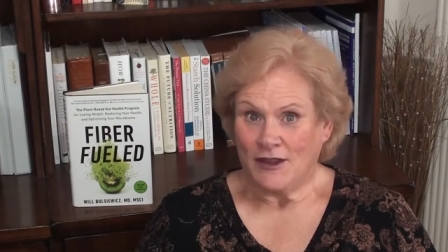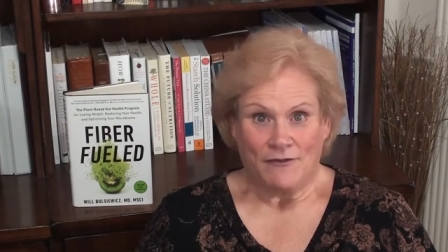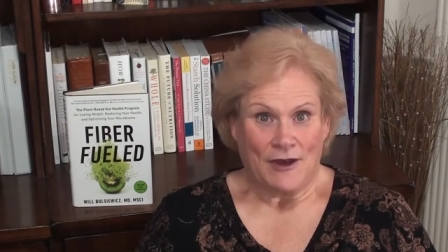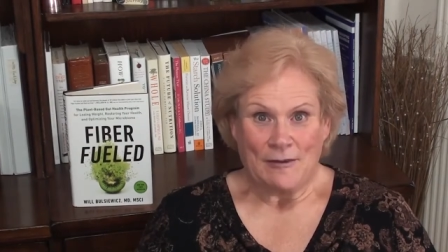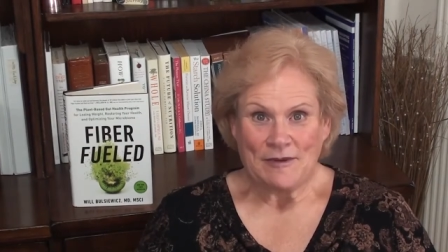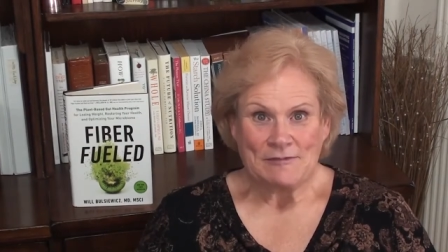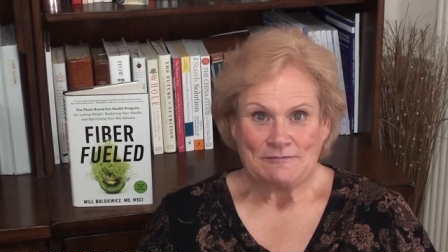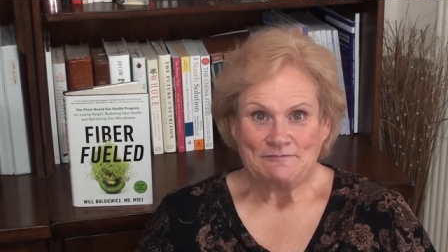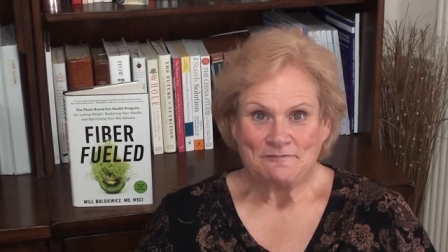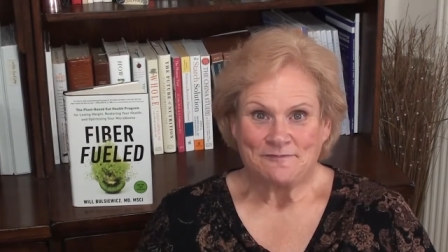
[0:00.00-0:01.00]
give up.
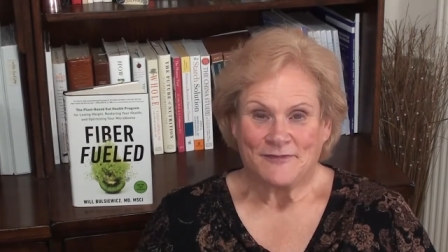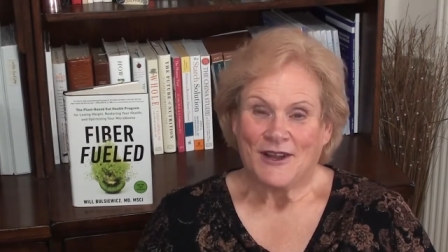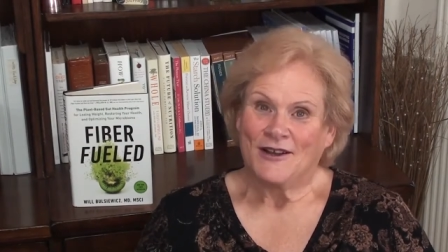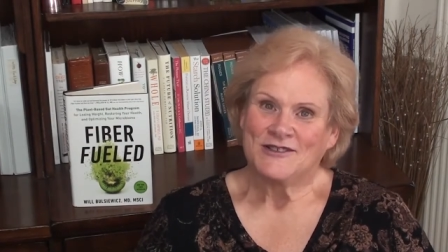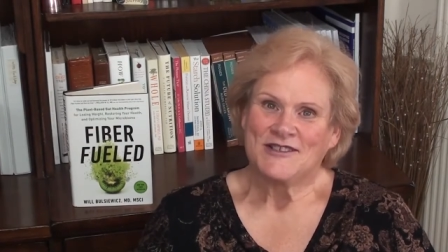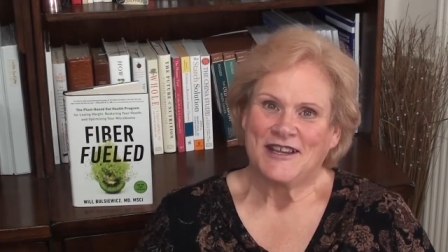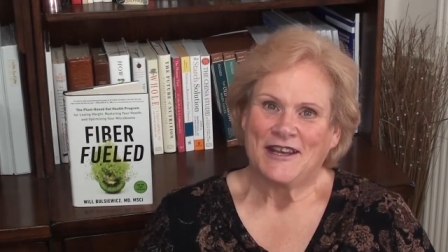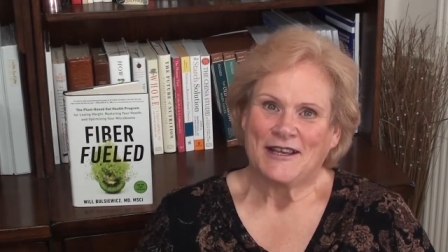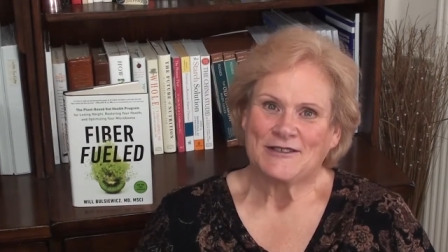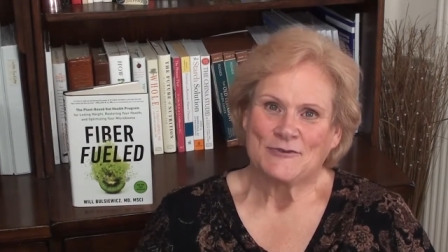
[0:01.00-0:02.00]
I'll see
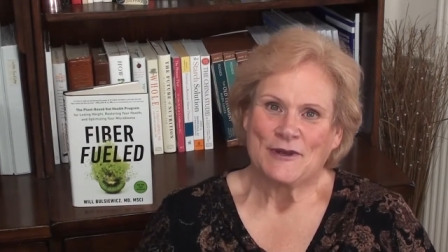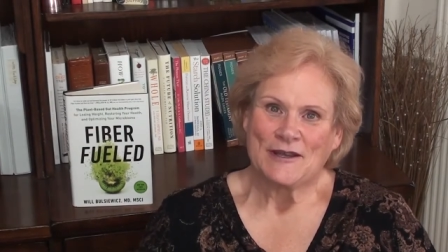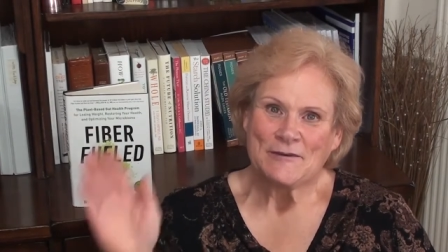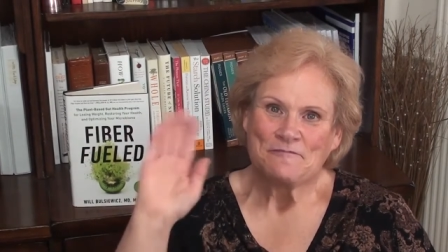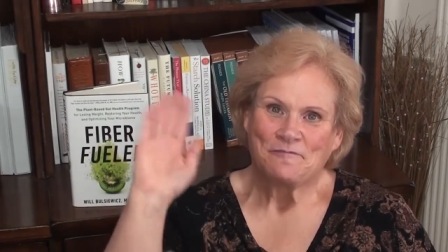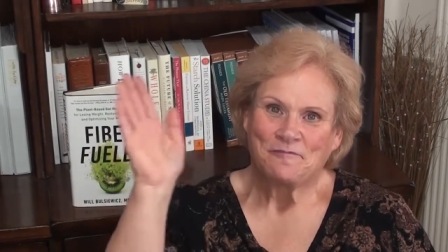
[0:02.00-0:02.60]
you next week.